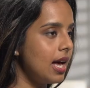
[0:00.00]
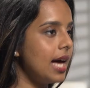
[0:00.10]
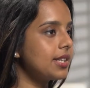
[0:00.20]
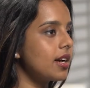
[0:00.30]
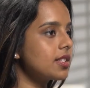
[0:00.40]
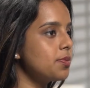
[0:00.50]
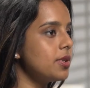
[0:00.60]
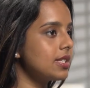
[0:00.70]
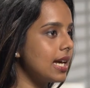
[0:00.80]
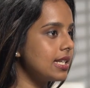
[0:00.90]
and
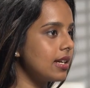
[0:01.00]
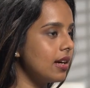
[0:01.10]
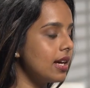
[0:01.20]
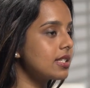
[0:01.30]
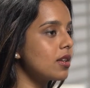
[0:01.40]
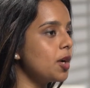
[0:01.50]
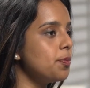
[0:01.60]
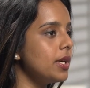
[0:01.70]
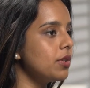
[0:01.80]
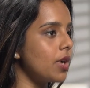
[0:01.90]
customers' data is not
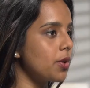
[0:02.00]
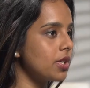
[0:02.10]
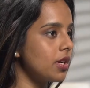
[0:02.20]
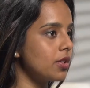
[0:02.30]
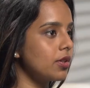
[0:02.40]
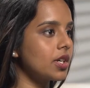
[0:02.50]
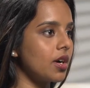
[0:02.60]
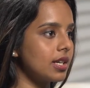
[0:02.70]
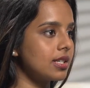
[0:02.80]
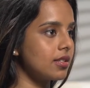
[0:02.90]
being routed to the
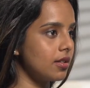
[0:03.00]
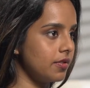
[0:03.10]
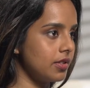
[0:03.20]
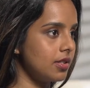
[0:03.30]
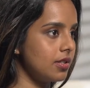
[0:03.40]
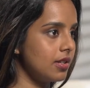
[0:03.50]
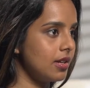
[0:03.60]
correct servers.